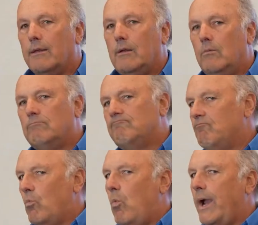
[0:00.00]
to
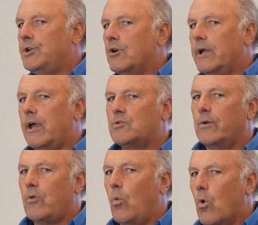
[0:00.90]
wager a guess
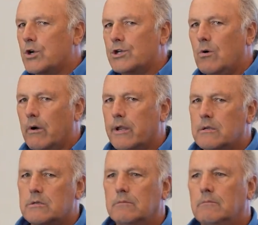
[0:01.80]
what the worst score
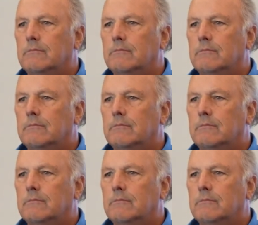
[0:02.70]
is?